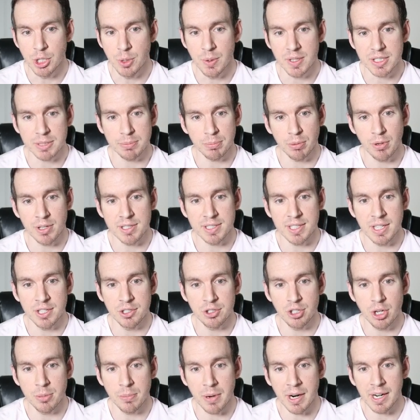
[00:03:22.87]
U.S.
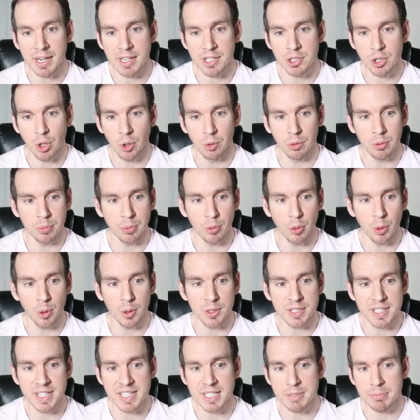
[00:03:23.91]
President Joe Biden told
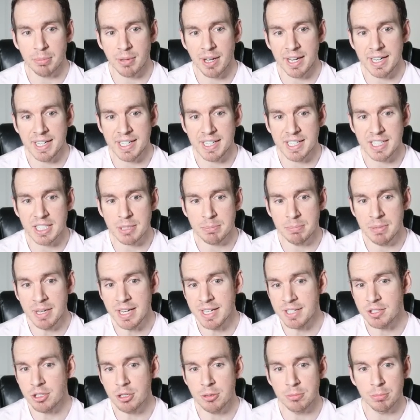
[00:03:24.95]
reporters he is planning to
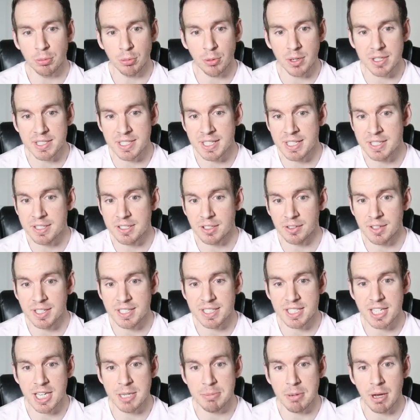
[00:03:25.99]
speak to President
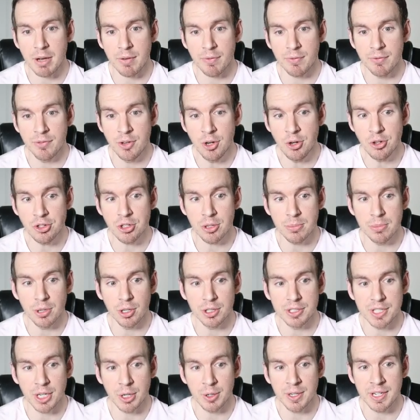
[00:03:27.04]
Zelensky about future
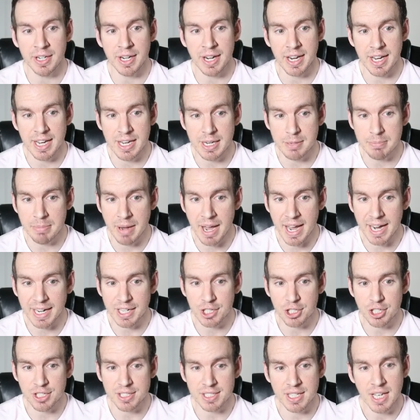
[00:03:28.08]
military aid
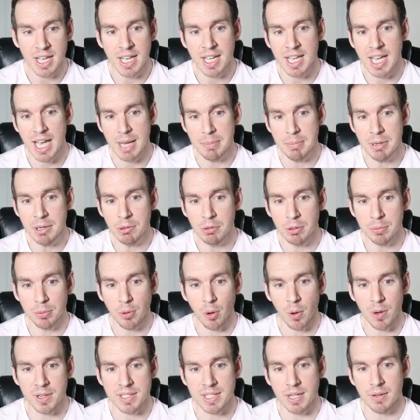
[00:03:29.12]
packages amid
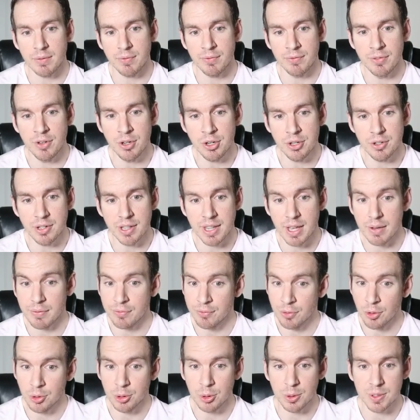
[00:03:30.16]
reports that, future,
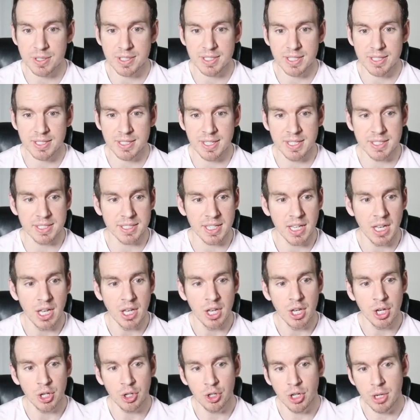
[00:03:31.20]
that further assistance
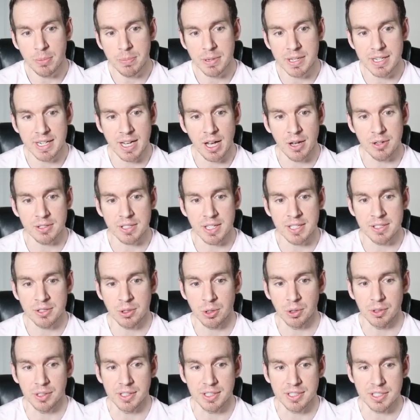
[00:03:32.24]
could be announced as
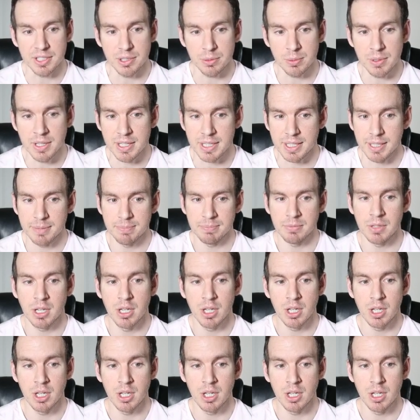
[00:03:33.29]
early as this week.